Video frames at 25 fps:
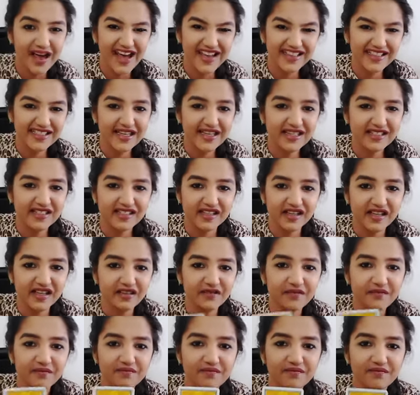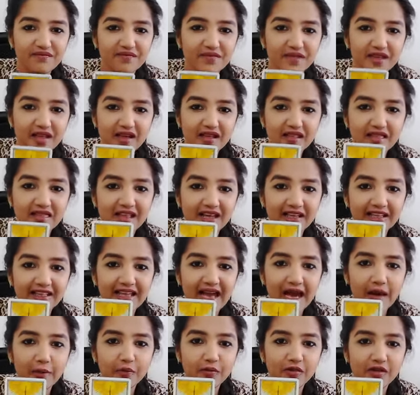Assessing the
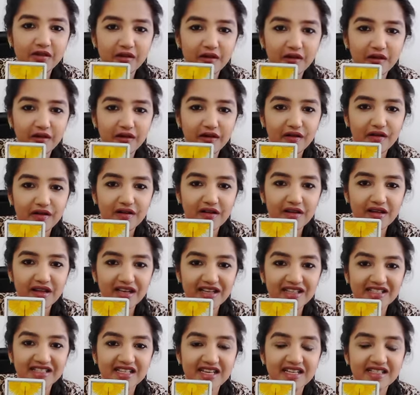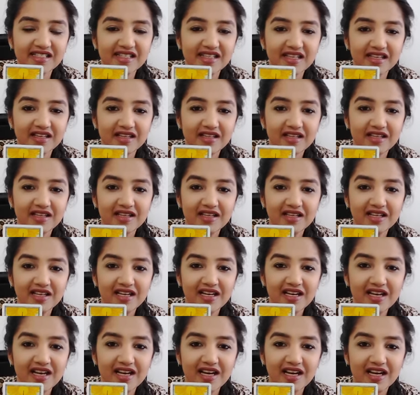gap here. Assessing.
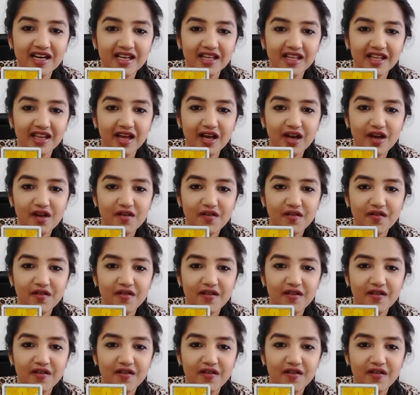You know?